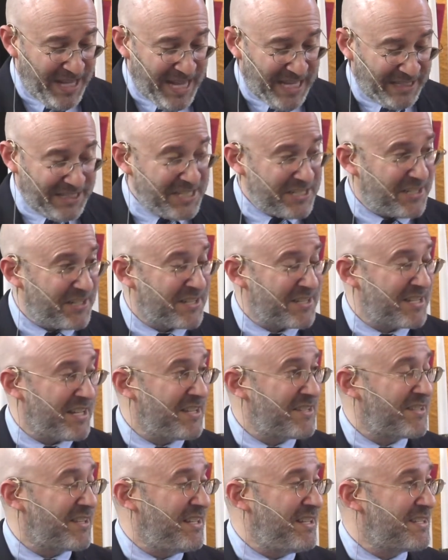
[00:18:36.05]
at least in the
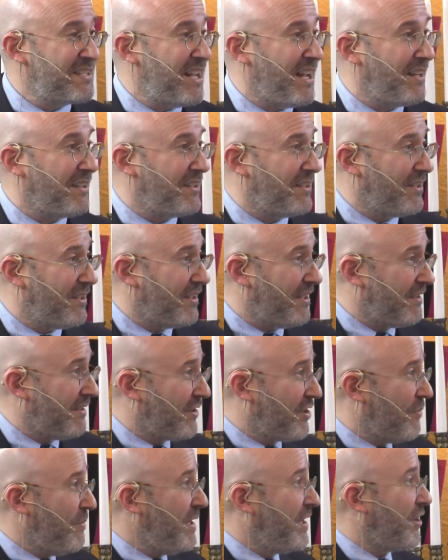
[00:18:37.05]
sense that he's not
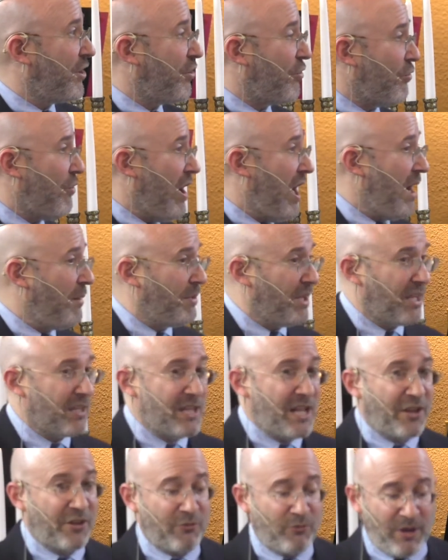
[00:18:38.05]
committed a crime like a
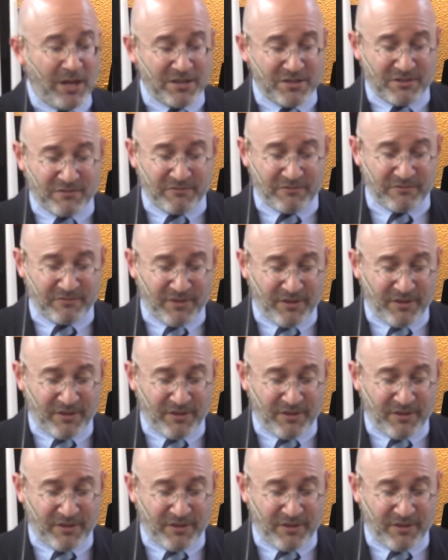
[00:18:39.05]
lot of the rest of